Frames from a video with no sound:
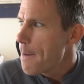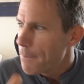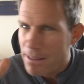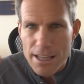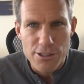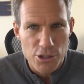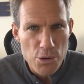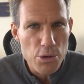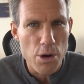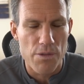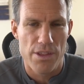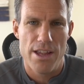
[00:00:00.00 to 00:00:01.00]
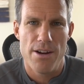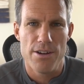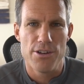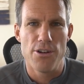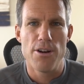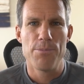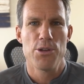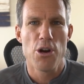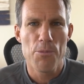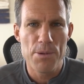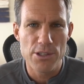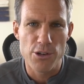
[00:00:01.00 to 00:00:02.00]
But they do it over there in Europe.
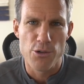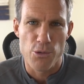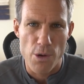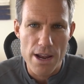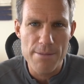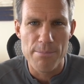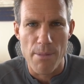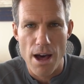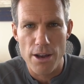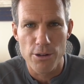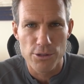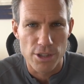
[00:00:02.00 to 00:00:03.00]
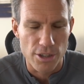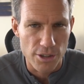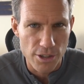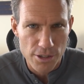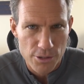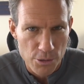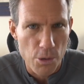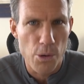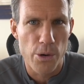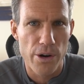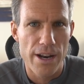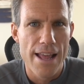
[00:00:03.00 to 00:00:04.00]
Europe is a great model to look
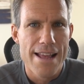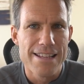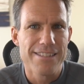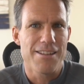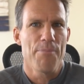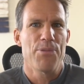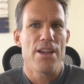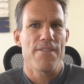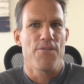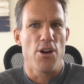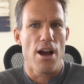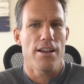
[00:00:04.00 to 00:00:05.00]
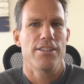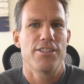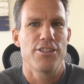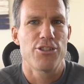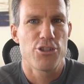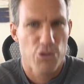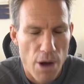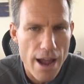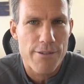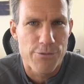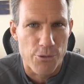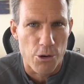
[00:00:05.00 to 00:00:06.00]
toward, something for us to
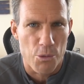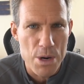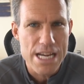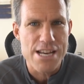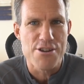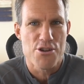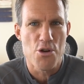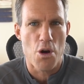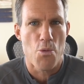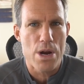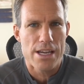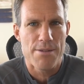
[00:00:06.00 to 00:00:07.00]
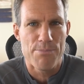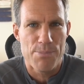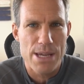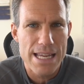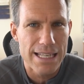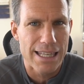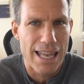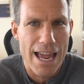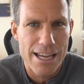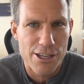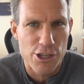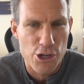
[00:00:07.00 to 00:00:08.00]
strive for. We can do it. We can be
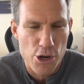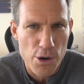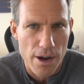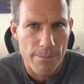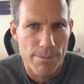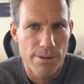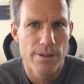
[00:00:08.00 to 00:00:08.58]
like Europe.